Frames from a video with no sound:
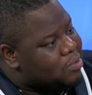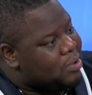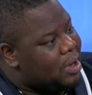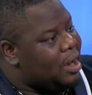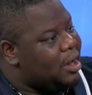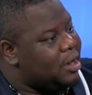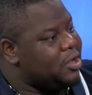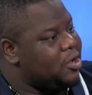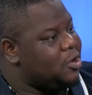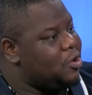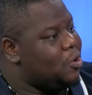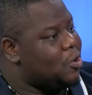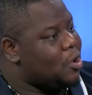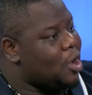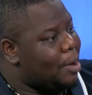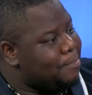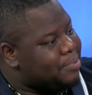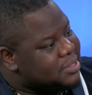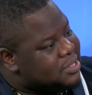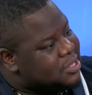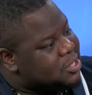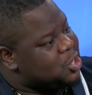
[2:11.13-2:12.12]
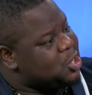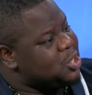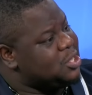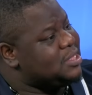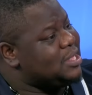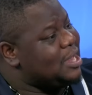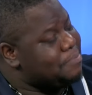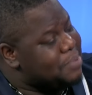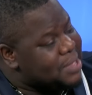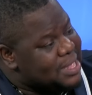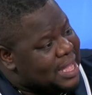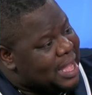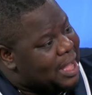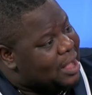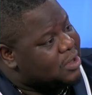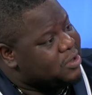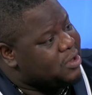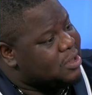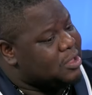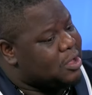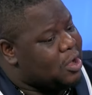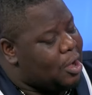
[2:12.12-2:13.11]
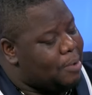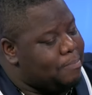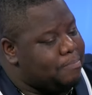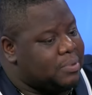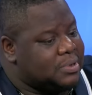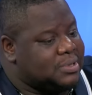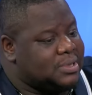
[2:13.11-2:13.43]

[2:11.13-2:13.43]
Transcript: uh, you know, competitions that are being held on the, com